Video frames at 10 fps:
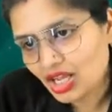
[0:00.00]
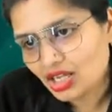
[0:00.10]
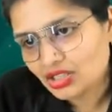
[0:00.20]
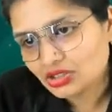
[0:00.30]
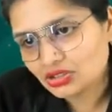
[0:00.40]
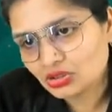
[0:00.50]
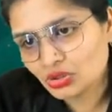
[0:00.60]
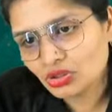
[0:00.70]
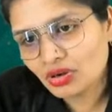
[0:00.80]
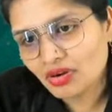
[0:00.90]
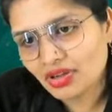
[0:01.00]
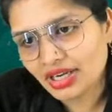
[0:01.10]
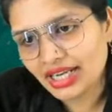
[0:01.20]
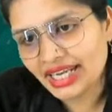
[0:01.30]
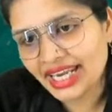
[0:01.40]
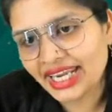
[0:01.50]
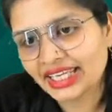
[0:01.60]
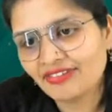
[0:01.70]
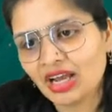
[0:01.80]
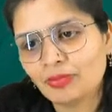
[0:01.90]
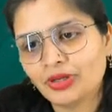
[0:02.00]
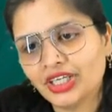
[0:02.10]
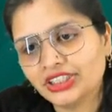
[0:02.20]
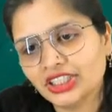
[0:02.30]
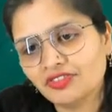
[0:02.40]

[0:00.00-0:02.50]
So, lake evaporation,